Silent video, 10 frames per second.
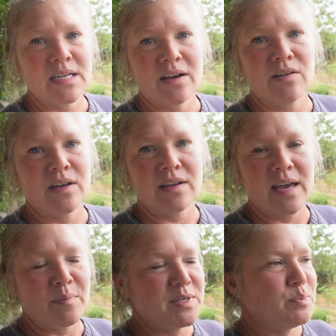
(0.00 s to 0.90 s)
down. It
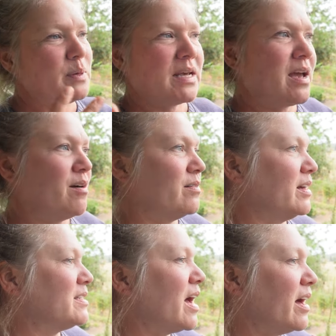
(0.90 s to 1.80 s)
kept spitting out
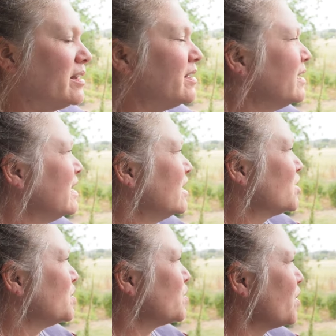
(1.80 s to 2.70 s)
a ton.
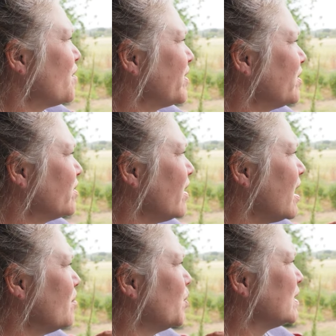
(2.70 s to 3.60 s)
So he's going over there to
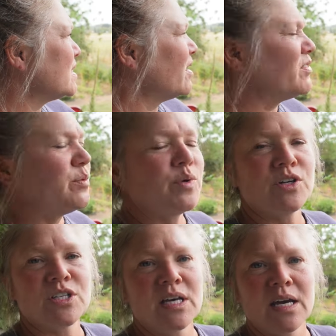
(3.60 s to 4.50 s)
grab what's left and
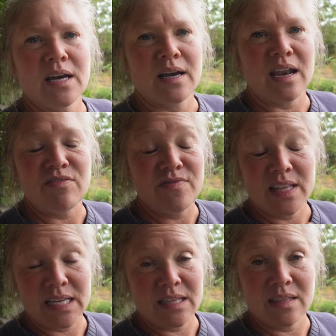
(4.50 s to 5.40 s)
we're just gonna kind of
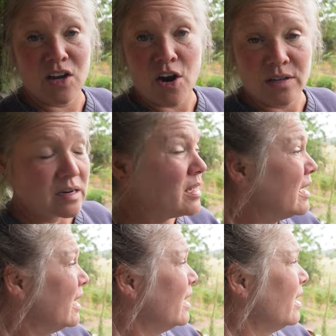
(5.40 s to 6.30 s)
fill in the garden
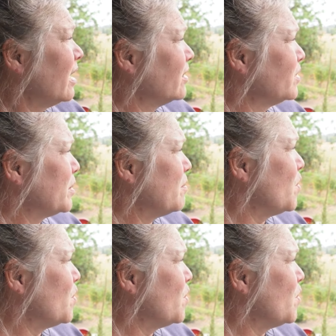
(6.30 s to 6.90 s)
a little bit